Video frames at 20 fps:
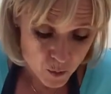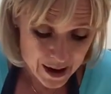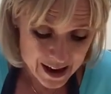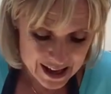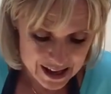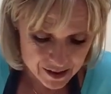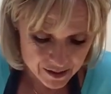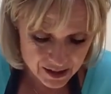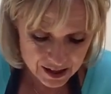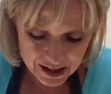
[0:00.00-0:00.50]

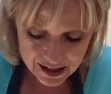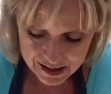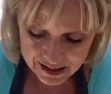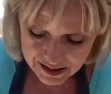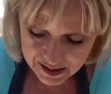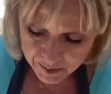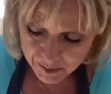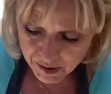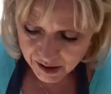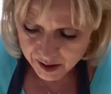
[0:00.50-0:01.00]
weigh
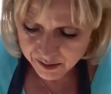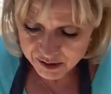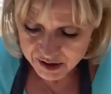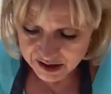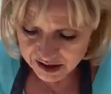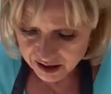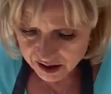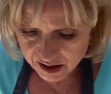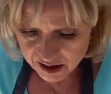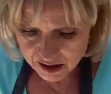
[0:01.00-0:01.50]
these, but I'm
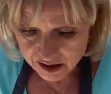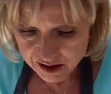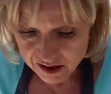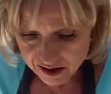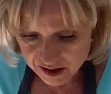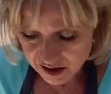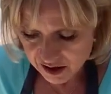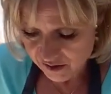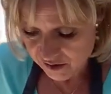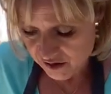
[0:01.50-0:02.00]
just going to
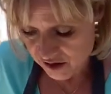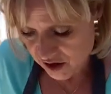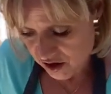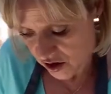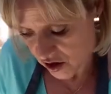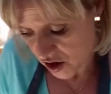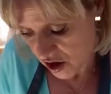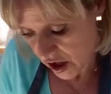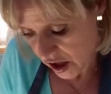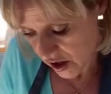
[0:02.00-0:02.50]
sort of
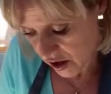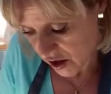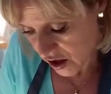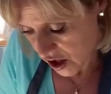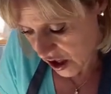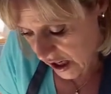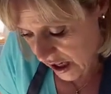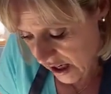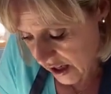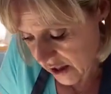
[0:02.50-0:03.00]

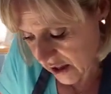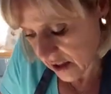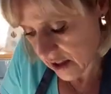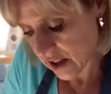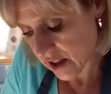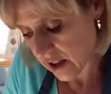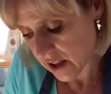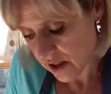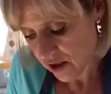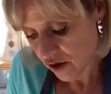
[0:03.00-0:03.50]
judge it,
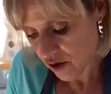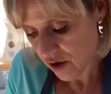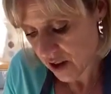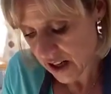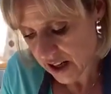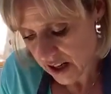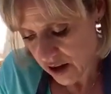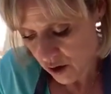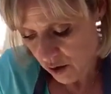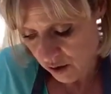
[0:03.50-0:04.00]

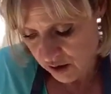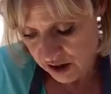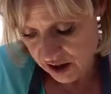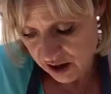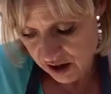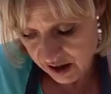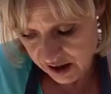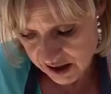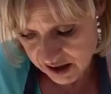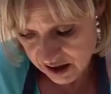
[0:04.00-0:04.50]
trying not
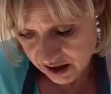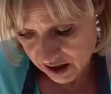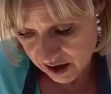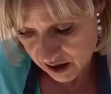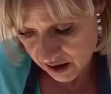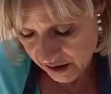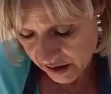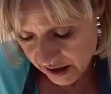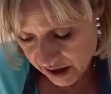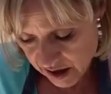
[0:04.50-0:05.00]
to cut
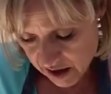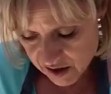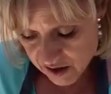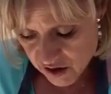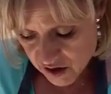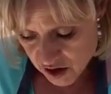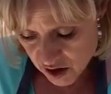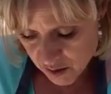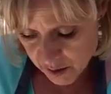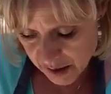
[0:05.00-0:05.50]
into
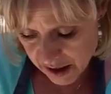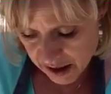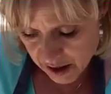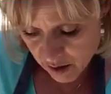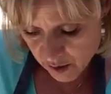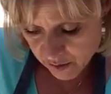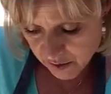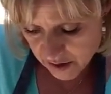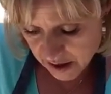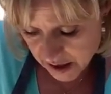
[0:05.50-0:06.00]
too
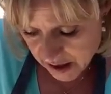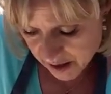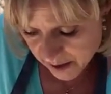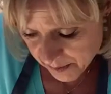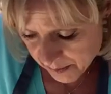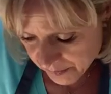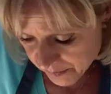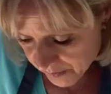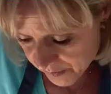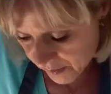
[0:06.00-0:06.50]
many of the